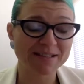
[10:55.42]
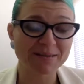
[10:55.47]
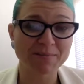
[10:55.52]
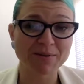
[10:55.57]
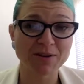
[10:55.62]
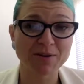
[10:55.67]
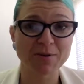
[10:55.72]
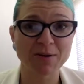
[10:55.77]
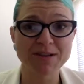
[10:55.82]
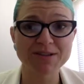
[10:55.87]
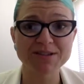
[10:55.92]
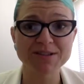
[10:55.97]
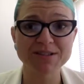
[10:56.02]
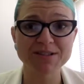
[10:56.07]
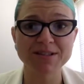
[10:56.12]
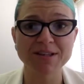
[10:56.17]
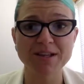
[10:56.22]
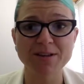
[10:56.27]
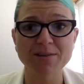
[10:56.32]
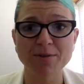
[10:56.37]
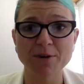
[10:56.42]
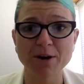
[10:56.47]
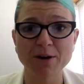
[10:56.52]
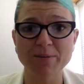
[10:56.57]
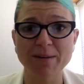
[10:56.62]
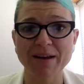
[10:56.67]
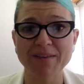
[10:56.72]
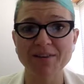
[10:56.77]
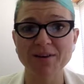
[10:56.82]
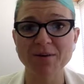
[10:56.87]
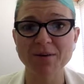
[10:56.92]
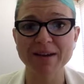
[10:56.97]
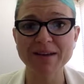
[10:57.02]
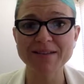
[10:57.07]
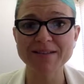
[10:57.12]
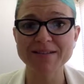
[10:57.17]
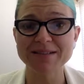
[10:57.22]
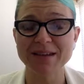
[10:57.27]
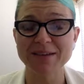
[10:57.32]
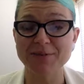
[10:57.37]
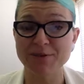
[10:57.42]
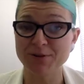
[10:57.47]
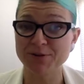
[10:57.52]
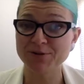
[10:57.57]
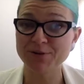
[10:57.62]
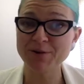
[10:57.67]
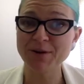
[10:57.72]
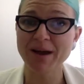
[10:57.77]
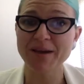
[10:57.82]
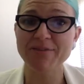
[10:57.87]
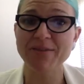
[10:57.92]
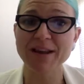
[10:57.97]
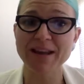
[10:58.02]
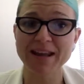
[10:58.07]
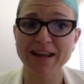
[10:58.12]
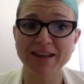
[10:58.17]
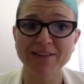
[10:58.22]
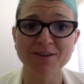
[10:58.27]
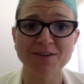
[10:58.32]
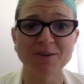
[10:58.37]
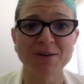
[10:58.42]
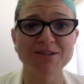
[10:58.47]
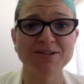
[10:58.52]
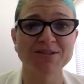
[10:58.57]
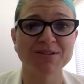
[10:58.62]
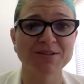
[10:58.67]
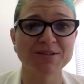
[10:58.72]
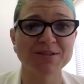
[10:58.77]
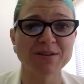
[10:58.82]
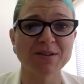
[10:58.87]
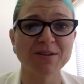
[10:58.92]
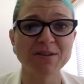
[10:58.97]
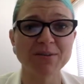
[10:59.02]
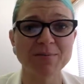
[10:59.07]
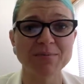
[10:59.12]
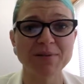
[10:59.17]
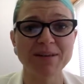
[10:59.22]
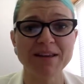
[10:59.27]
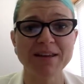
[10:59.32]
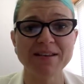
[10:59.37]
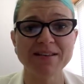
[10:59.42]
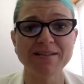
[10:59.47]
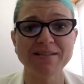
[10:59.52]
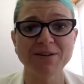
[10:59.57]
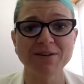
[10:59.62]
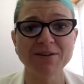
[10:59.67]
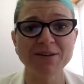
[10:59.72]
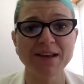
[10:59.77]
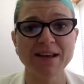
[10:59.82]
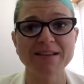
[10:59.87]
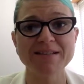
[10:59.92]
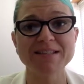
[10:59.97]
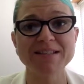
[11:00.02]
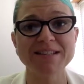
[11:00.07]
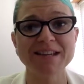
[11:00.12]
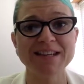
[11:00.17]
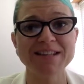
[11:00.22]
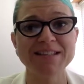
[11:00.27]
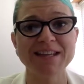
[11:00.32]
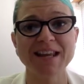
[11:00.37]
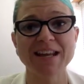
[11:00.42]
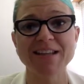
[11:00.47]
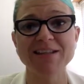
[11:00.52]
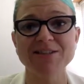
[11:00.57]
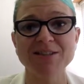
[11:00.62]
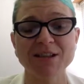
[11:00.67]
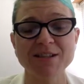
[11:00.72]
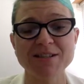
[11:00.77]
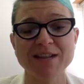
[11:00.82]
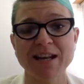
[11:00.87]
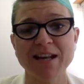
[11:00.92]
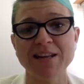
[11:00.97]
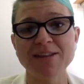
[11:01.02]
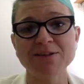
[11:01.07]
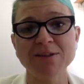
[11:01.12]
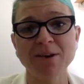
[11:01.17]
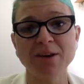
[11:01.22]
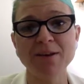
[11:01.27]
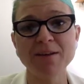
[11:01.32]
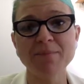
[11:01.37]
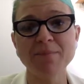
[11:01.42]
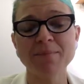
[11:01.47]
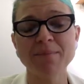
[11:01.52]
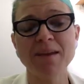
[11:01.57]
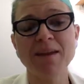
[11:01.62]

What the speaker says: some of the questions that you've got about the quiz. If you do have any other questions though, please don't hesitate to get in touch anytime.